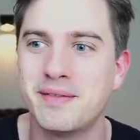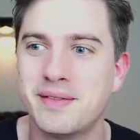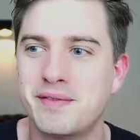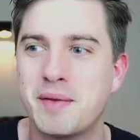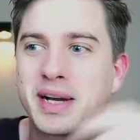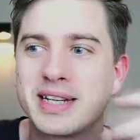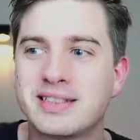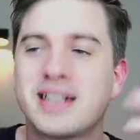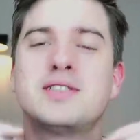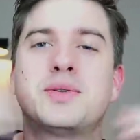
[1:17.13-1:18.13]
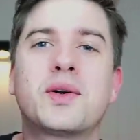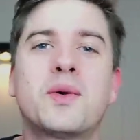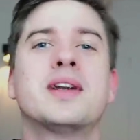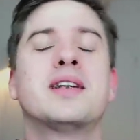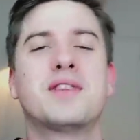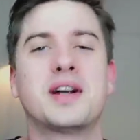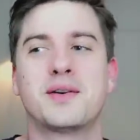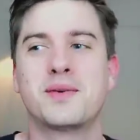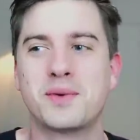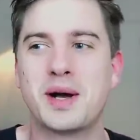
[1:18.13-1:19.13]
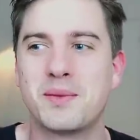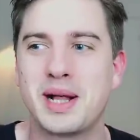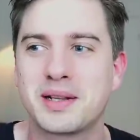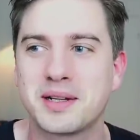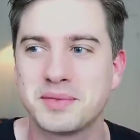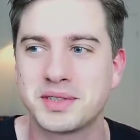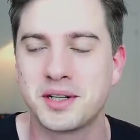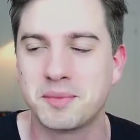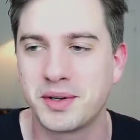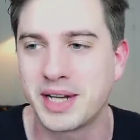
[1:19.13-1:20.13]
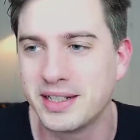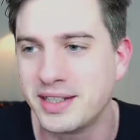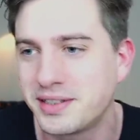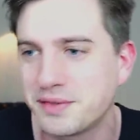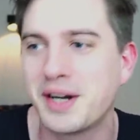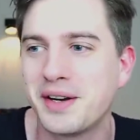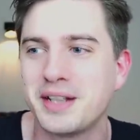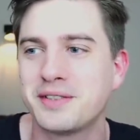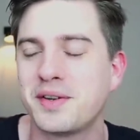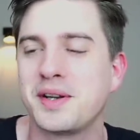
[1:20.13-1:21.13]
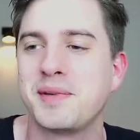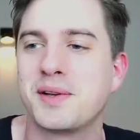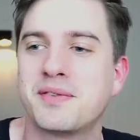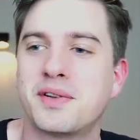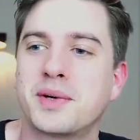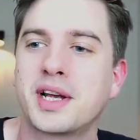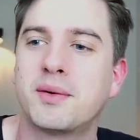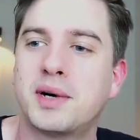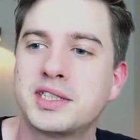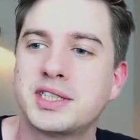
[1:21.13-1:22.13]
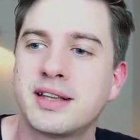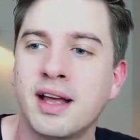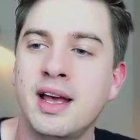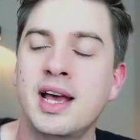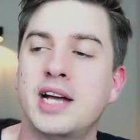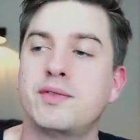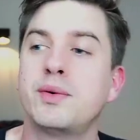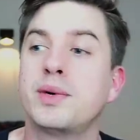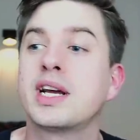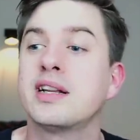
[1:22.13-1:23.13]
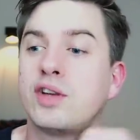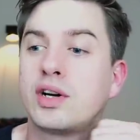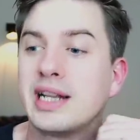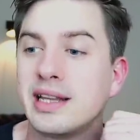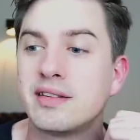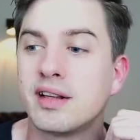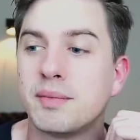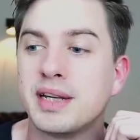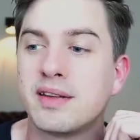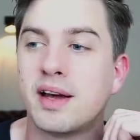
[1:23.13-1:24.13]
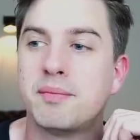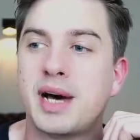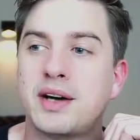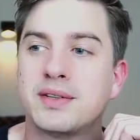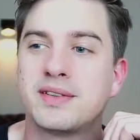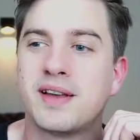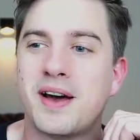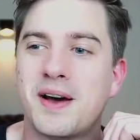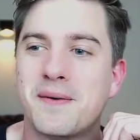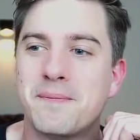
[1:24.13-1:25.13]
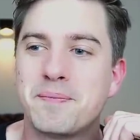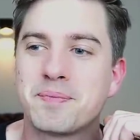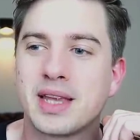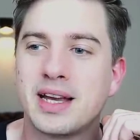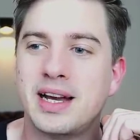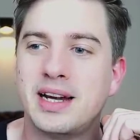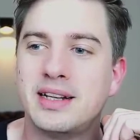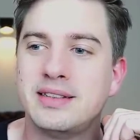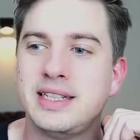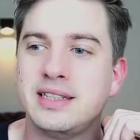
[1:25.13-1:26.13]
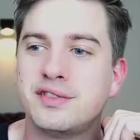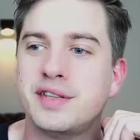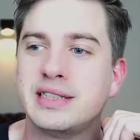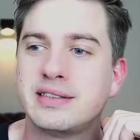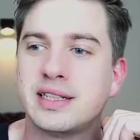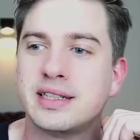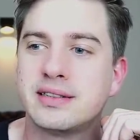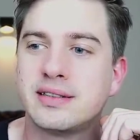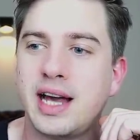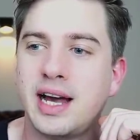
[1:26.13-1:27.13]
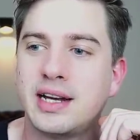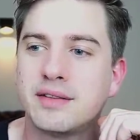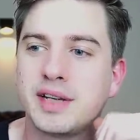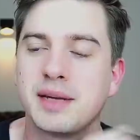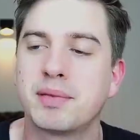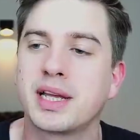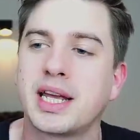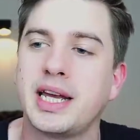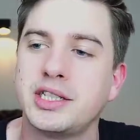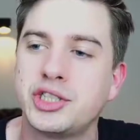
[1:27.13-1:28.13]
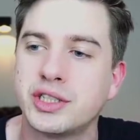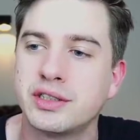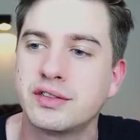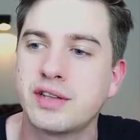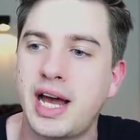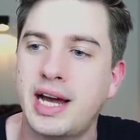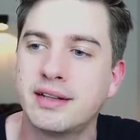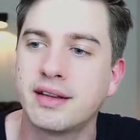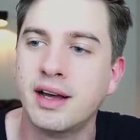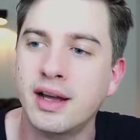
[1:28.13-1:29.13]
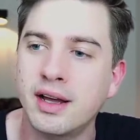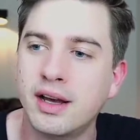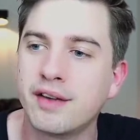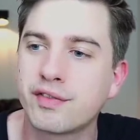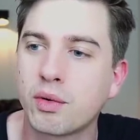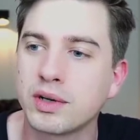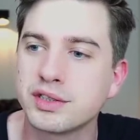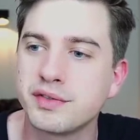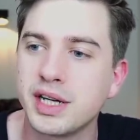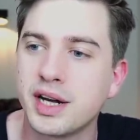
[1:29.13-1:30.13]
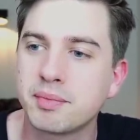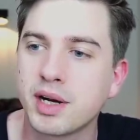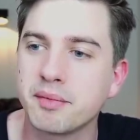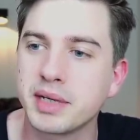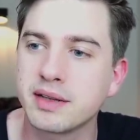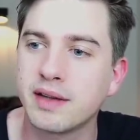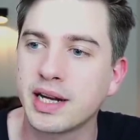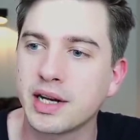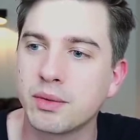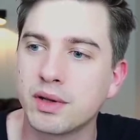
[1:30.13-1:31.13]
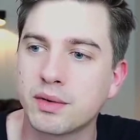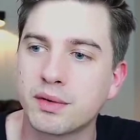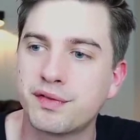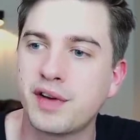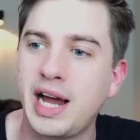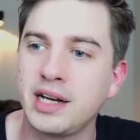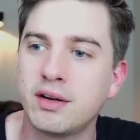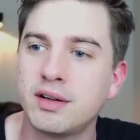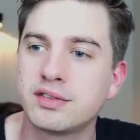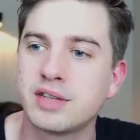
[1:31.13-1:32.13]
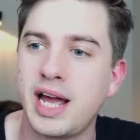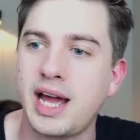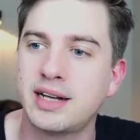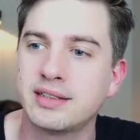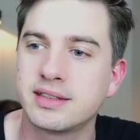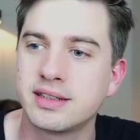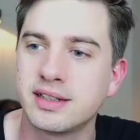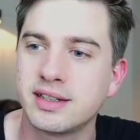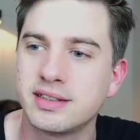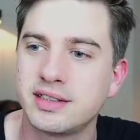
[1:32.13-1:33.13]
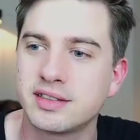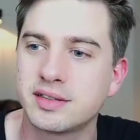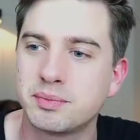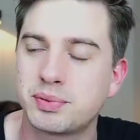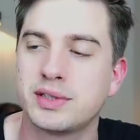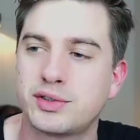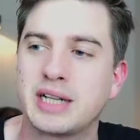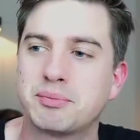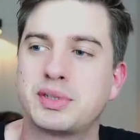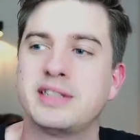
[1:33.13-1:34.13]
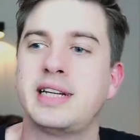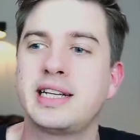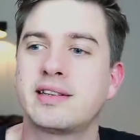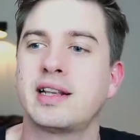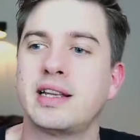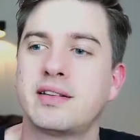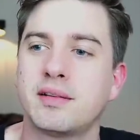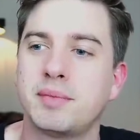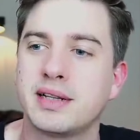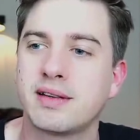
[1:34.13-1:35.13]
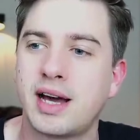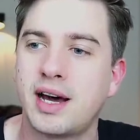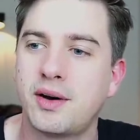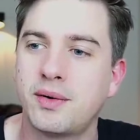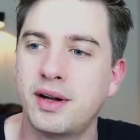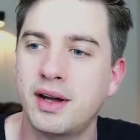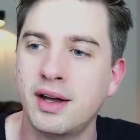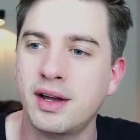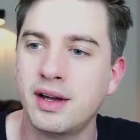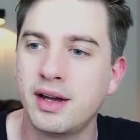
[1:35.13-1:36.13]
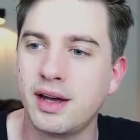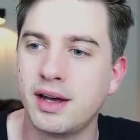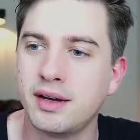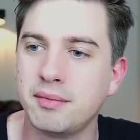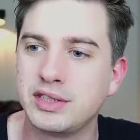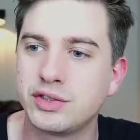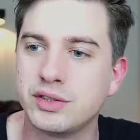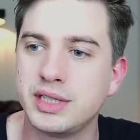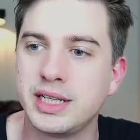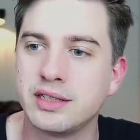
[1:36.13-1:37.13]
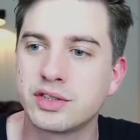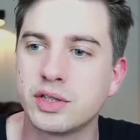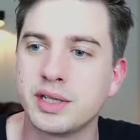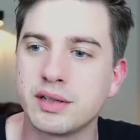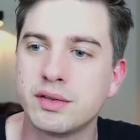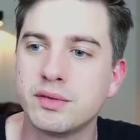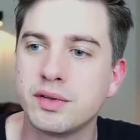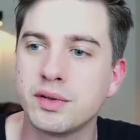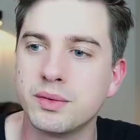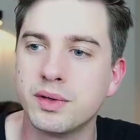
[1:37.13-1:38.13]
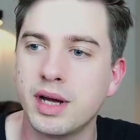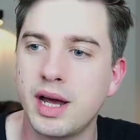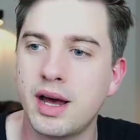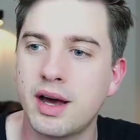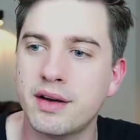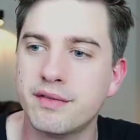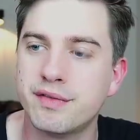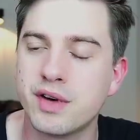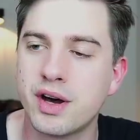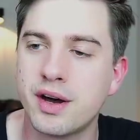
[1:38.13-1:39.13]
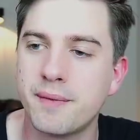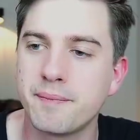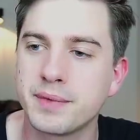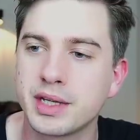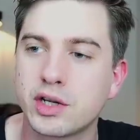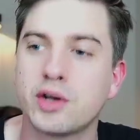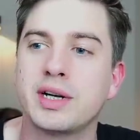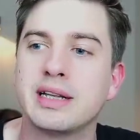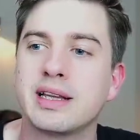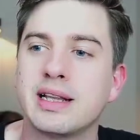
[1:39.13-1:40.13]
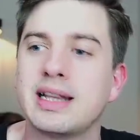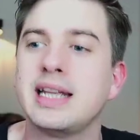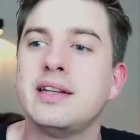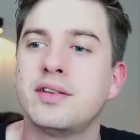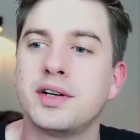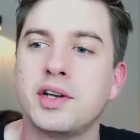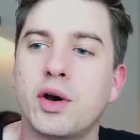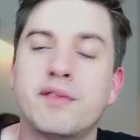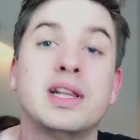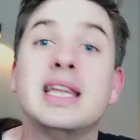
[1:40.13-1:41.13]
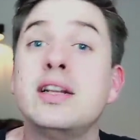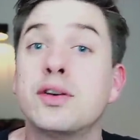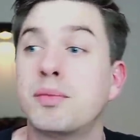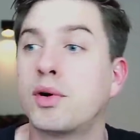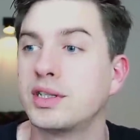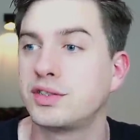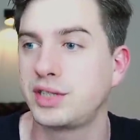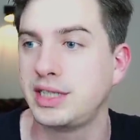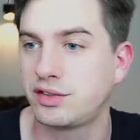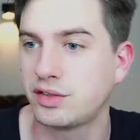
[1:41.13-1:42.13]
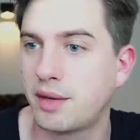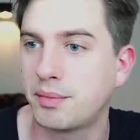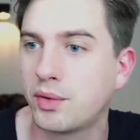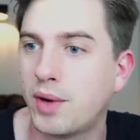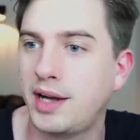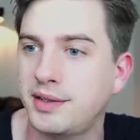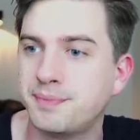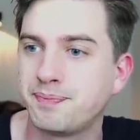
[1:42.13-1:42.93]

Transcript: The Pakistanis recorded their welcome ceremony. It's very beautiful. We're gonna watch it, and we're gonna talk a little bit about TheMainManSWE's visit and the implications, and of course the upcoming Tekken World Tour finals, and just try and predict a little bit how Mr. TheMainManSWE is going to do. The current leader, you know, on the leaderboards, he's #1.